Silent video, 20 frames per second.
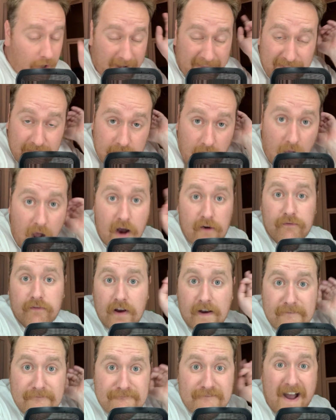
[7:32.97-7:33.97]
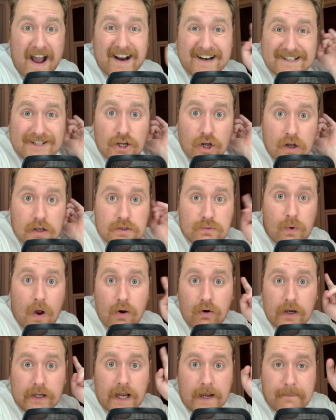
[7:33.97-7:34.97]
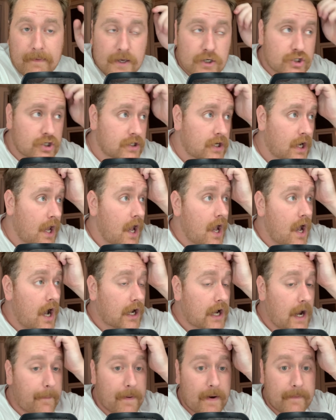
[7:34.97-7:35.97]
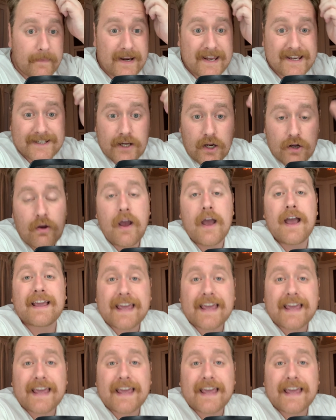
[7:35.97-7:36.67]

And the other factor as well, like I mentioned a couple of minutes ago,